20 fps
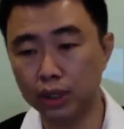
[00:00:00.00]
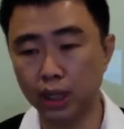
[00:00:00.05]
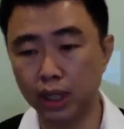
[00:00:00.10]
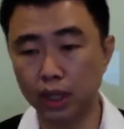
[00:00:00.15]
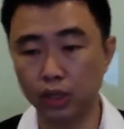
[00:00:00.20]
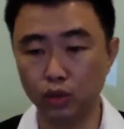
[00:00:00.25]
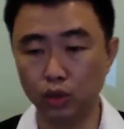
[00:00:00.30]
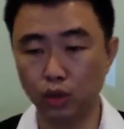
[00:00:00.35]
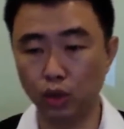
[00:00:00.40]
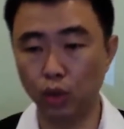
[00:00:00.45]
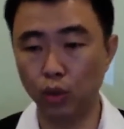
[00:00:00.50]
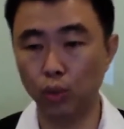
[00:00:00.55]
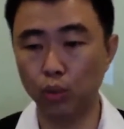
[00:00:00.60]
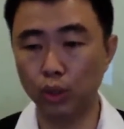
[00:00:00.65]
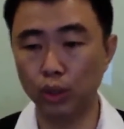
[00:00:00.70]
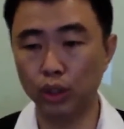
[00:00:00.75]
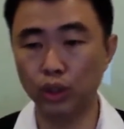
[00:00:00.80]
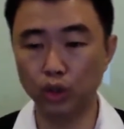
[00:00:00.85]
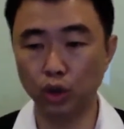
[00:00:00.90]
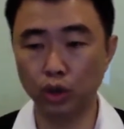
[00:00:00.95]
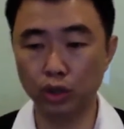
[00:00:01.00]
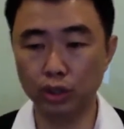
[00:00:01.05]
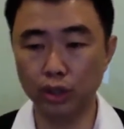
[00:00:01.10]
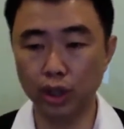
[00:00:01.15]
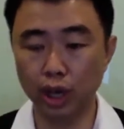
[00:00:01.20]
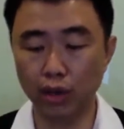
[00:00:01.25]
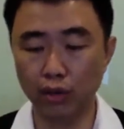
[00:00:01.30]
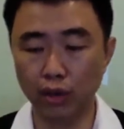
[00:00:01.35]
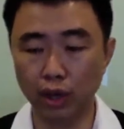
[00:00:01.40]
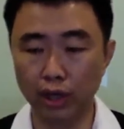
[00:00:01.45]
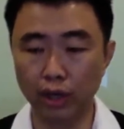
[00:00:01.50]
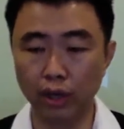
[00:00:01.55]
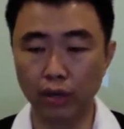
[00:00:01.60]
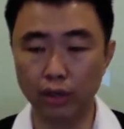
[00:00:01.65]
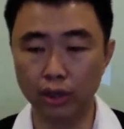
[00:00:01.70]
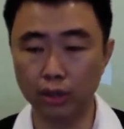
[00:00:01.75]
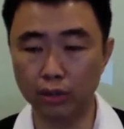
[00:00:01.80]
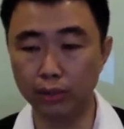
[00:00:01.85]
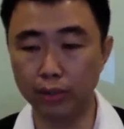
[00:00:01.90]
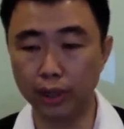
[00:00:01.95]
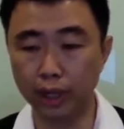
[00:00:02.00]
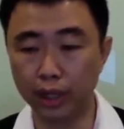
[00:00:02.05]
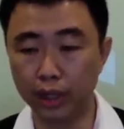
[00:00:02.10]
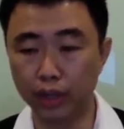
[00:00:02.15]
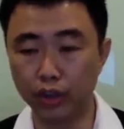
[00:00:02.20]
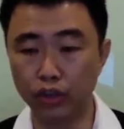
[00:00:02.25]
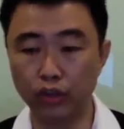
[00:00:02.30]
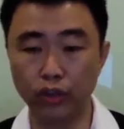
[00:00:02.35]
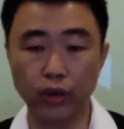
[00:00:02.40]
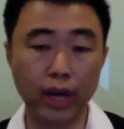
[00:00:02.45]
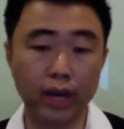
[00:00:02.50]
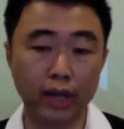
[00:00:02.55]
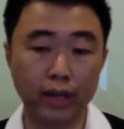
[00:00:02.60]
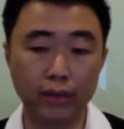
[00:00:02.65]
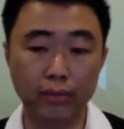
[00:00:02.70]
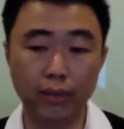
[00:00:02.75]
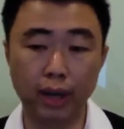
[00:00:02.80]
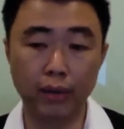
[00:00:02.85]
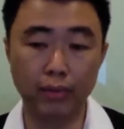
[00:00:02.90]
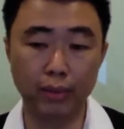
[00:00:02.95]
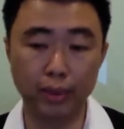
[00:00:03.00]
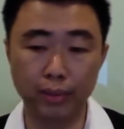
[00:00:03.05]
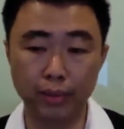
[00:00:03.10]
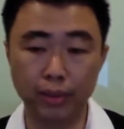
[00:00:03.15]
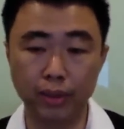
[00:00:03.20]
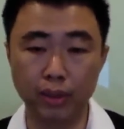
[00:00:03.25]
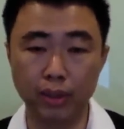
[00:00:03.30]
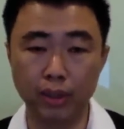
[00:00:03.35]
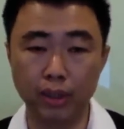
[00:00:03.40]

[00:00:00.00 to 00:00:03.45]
that your resource star right now is being drained by people.